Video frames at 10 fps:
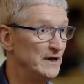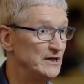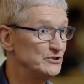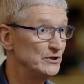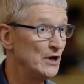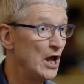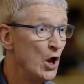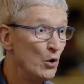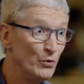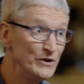And the believe
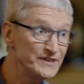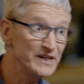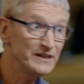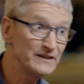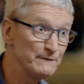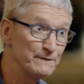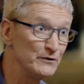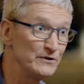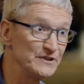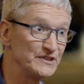me look,
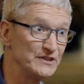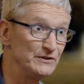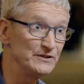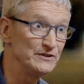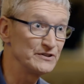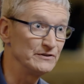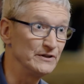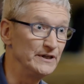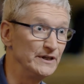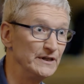it's a hot button
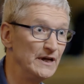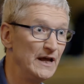topic